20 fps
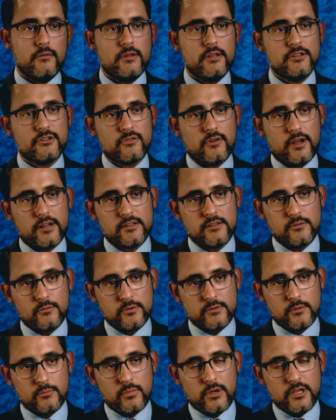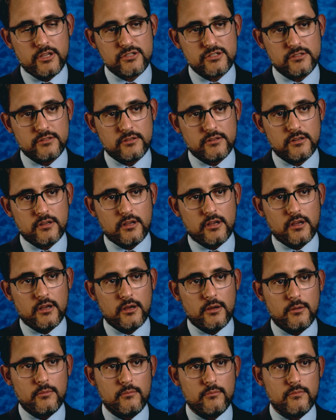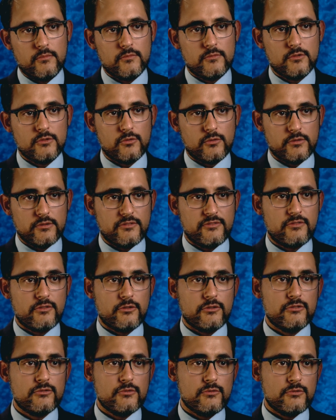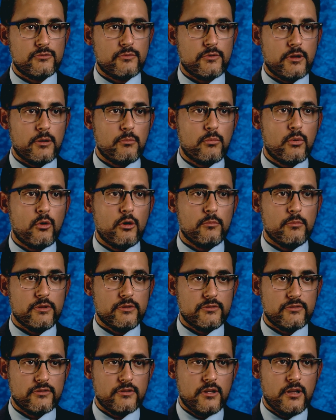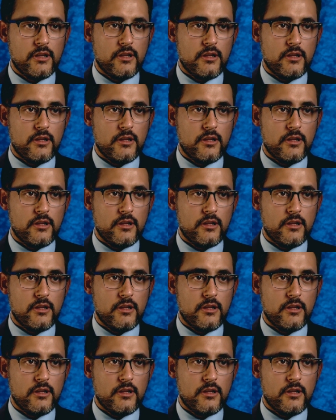interacting with the patient um, during the first two, three appointments.